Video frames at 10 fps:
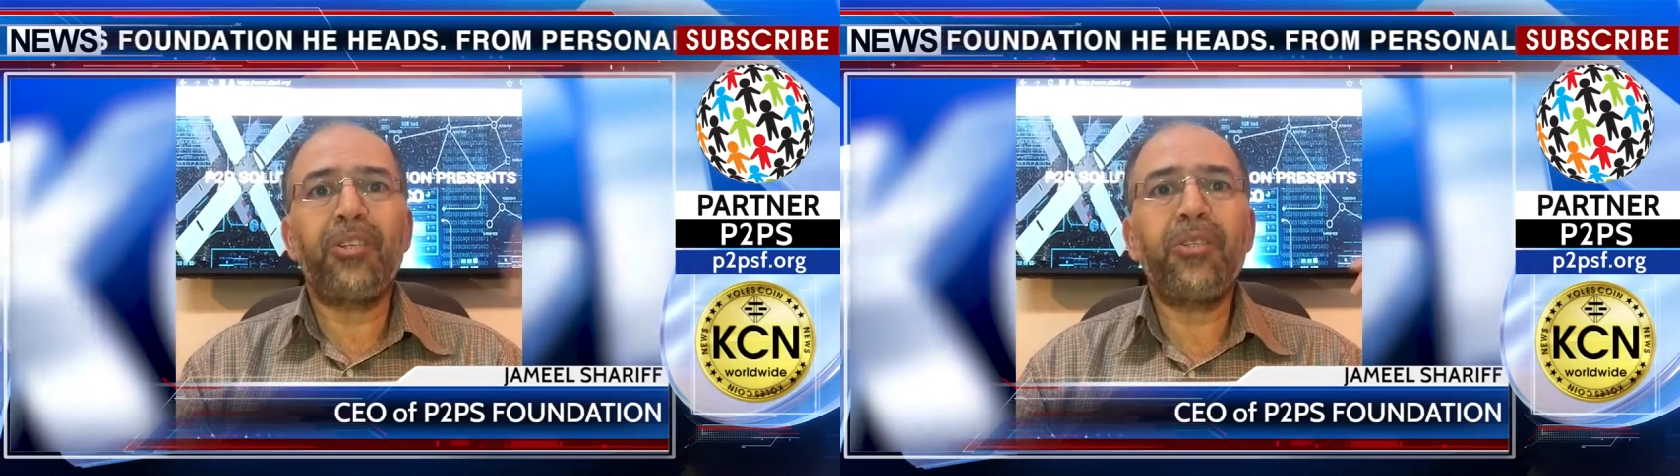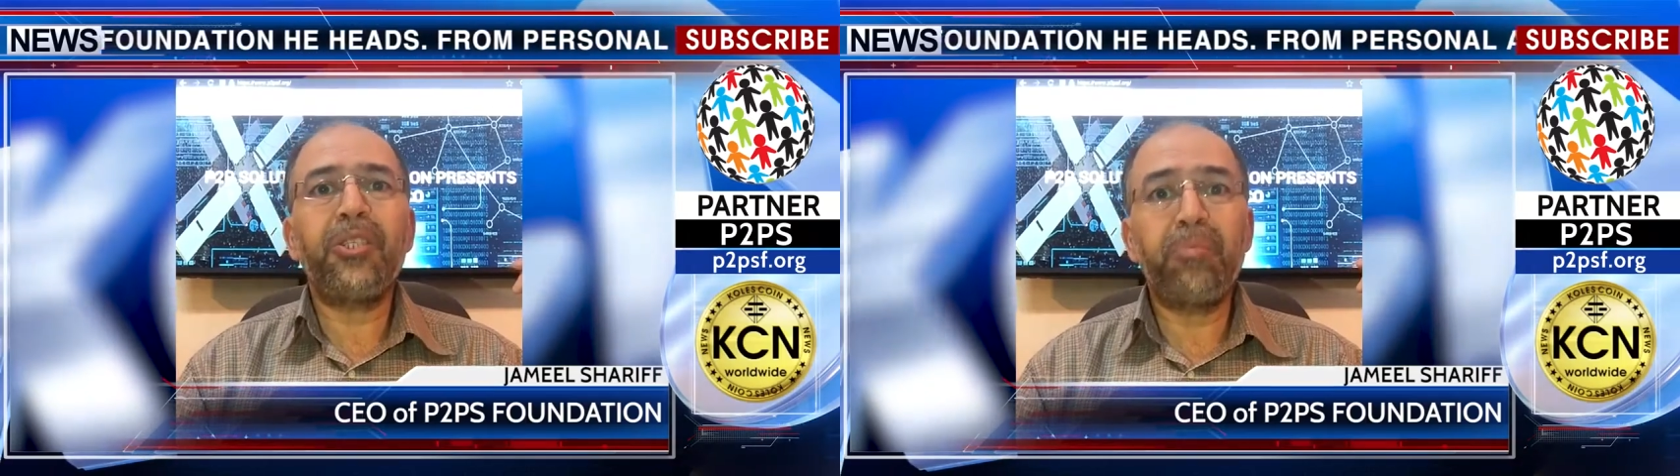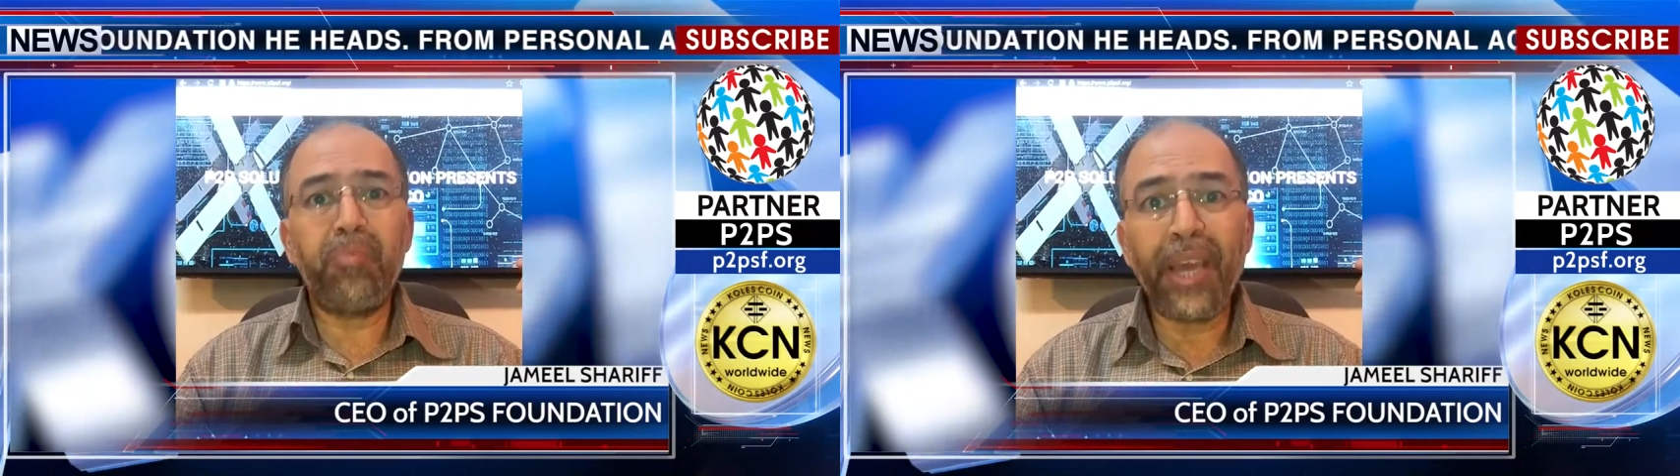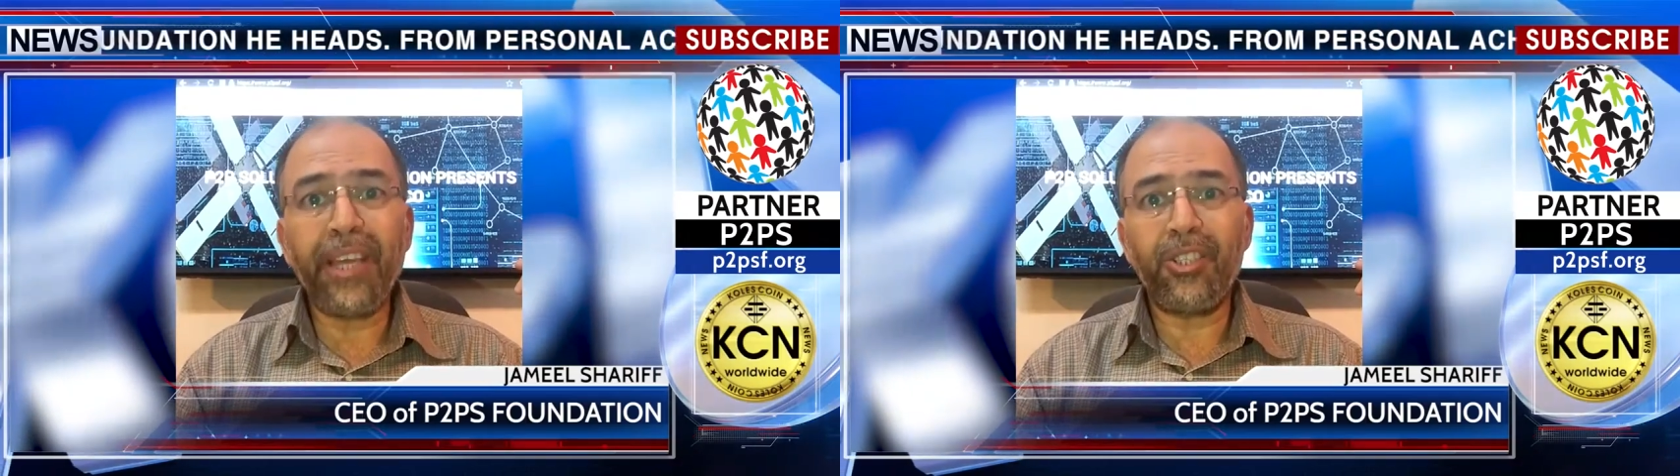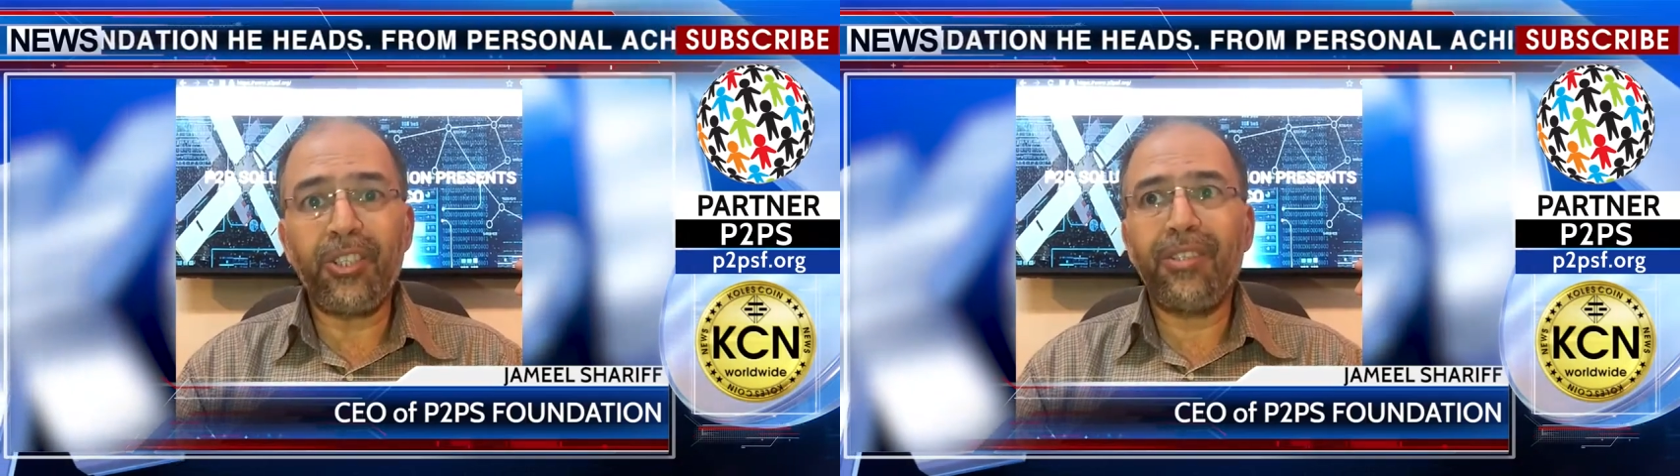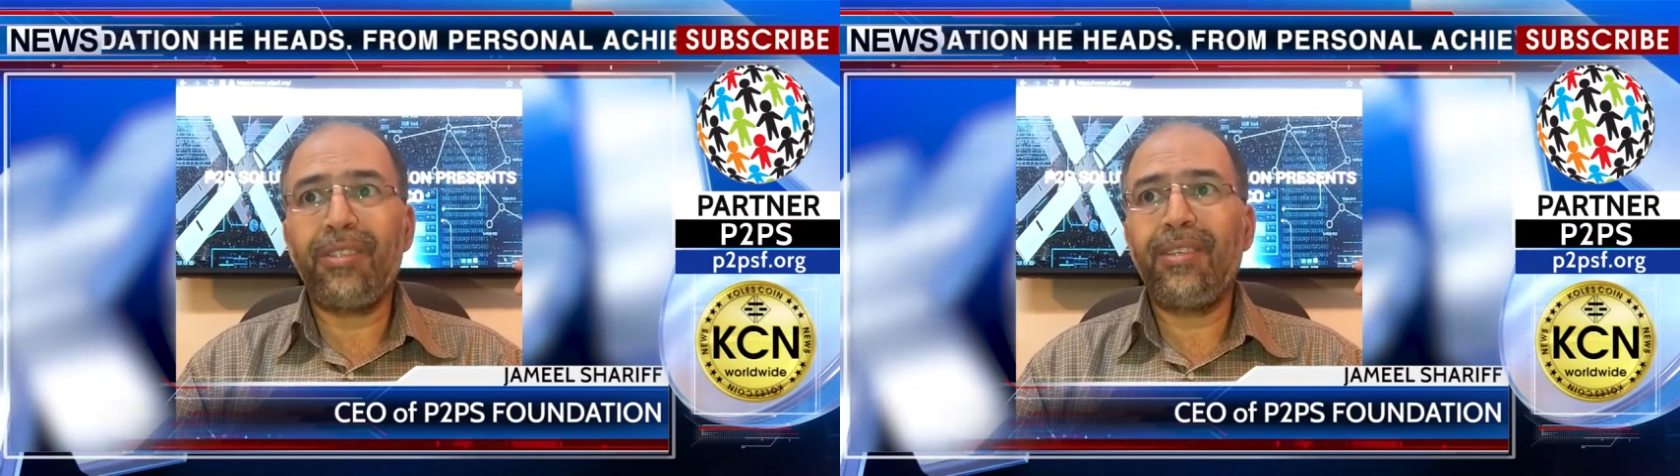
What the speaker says: on the space,